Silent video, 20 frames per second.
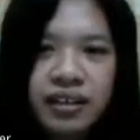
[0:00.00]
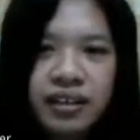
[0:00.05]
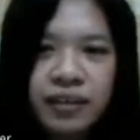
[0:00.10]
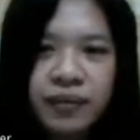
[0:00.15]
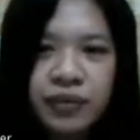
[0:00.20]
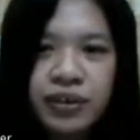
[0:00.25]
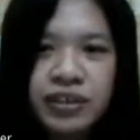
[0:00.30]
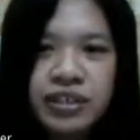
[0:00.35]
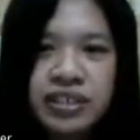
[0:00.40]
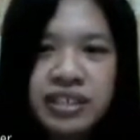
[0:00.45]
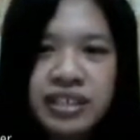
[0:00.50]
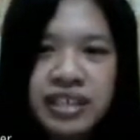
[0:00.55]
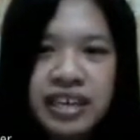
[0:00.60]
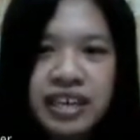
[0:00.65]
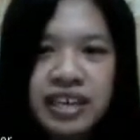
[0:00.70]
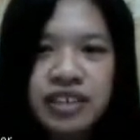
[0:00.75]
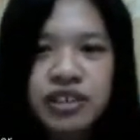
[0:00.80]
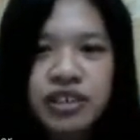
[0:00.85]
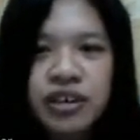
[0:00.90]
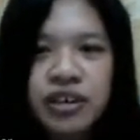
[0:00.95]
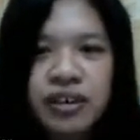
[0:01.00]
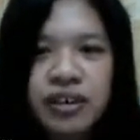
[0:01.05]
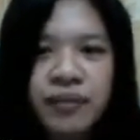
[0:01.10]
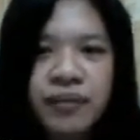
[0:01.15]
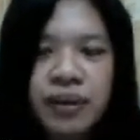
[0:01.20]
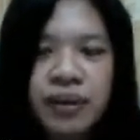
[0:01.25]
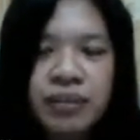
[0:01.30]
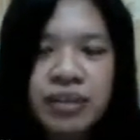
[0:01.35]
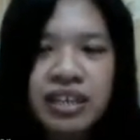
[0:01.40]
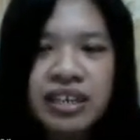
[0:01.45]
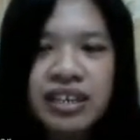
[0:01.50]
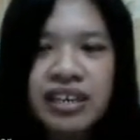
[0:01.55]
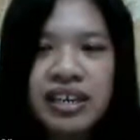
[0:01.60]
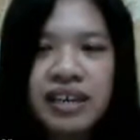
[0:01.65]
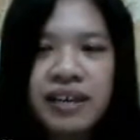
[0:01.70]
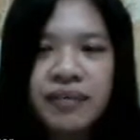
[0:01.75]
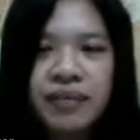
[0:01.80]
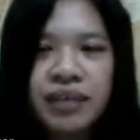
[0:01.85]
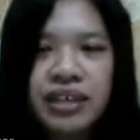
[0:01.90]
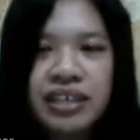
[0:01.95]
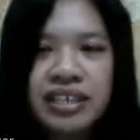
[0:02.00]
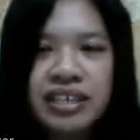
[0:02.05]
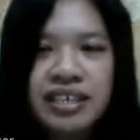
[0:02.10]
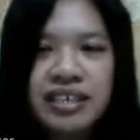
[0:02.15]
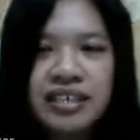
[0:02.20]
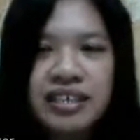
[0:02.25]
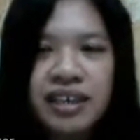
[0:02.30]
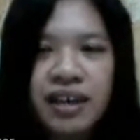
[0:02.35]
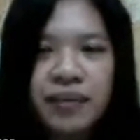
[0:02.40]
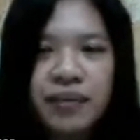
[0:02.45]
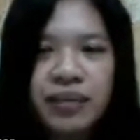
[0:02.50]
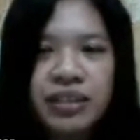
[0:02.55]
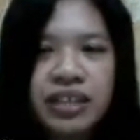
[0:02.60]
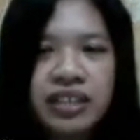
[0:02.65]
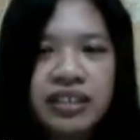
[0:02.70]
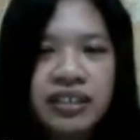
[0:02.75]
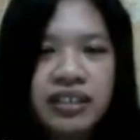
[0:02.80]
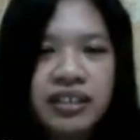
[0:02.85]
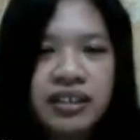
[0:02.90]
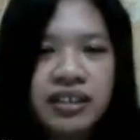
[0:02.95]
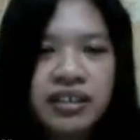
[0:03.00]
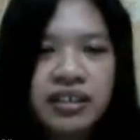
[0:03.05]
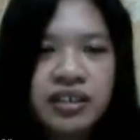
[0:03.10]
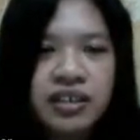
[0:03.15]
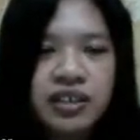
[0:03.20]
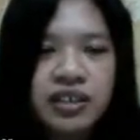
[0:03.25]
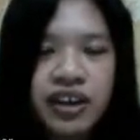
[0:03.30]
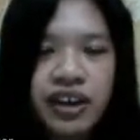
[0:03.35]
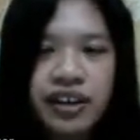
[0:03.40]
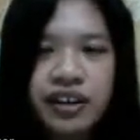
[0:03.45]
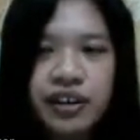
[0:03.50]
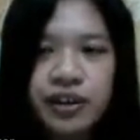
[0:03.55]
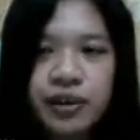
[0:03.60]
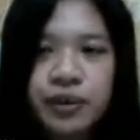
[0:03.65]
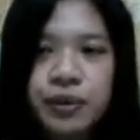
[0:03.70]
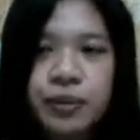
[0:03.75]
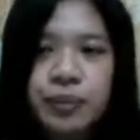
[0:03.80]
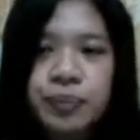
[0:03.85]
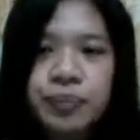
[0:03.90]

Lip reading: The first stage or the feminine level is evident in this scenario,